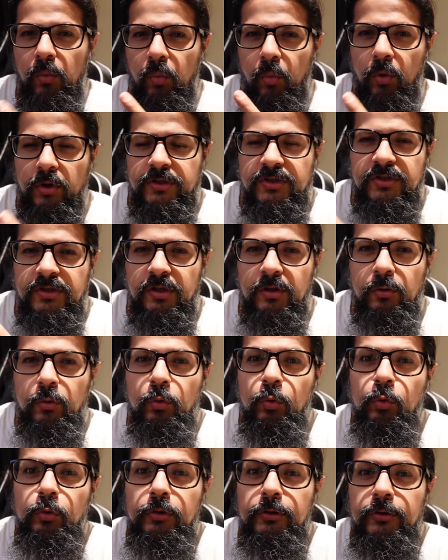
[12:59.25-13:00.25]
What's the
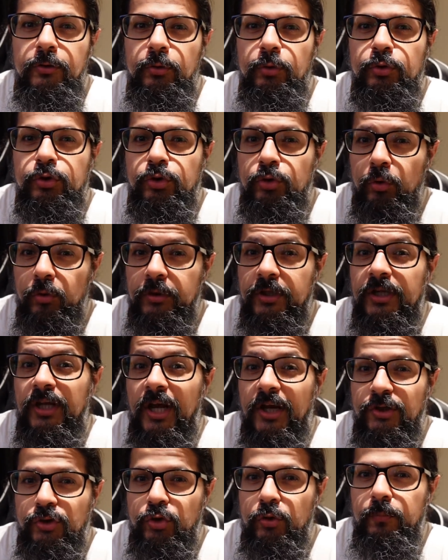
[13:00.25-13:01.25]
cool new show that
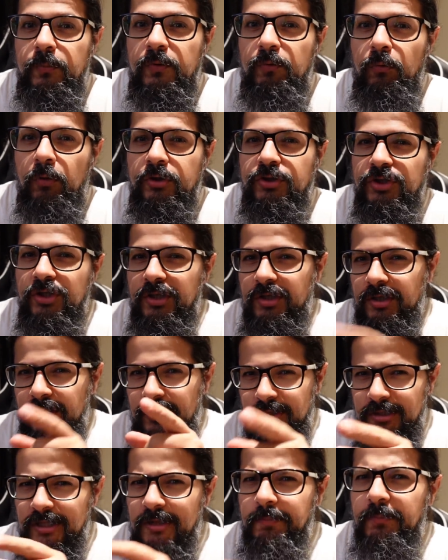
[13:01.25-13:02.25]
I should be watching?
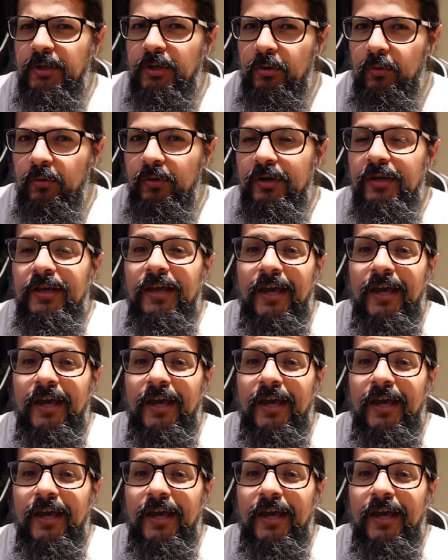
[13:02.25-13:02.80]
Let me know.